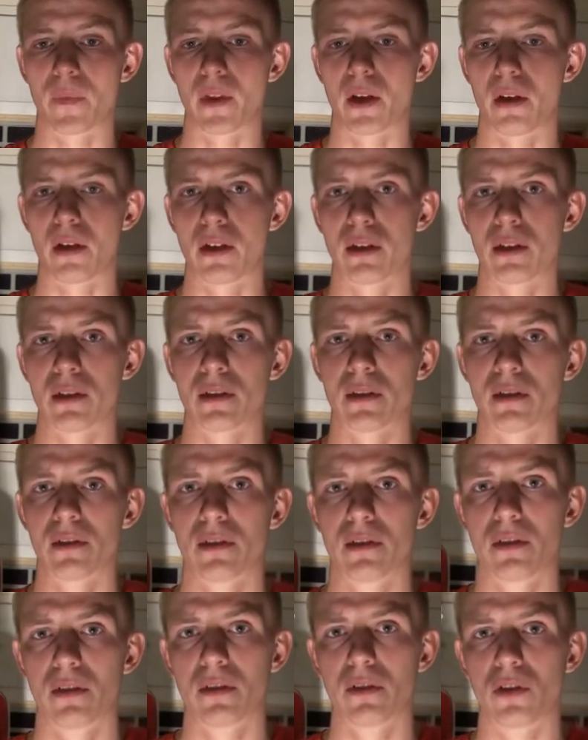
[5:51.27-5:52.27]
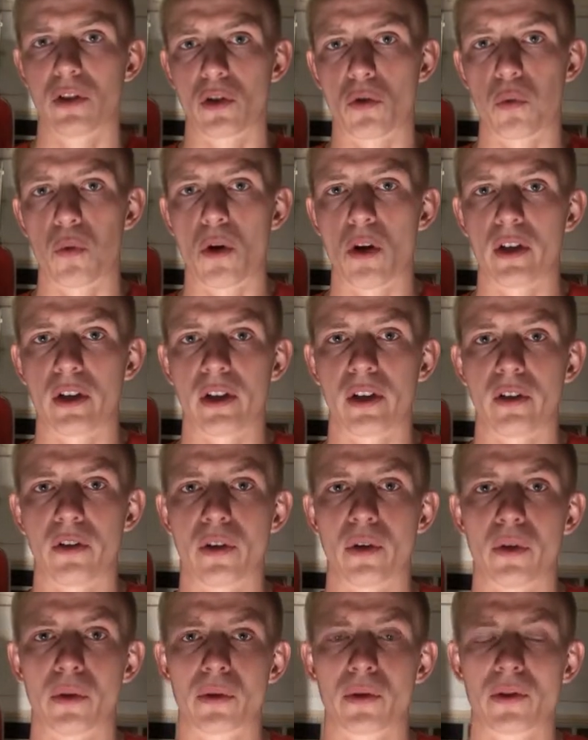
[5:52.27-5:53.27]
the quality of
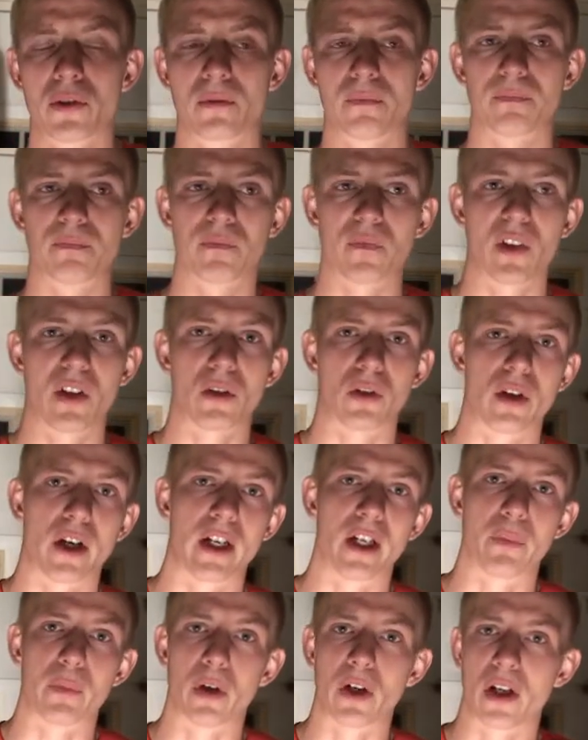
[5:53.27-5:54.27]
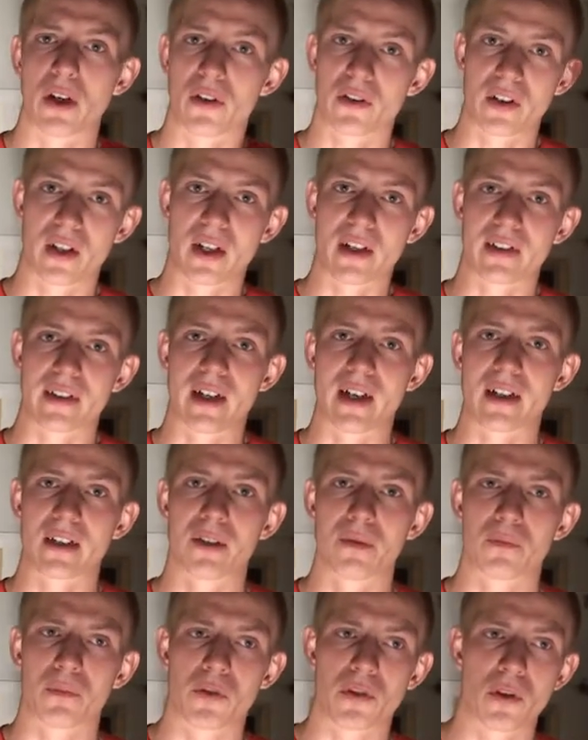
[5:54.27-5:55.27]
those, or anybody else that has gotten
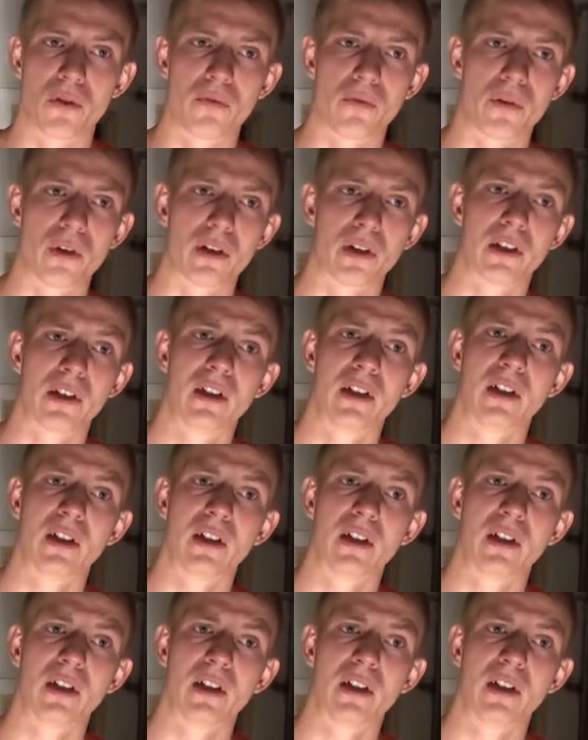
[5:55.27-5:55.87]
them so far.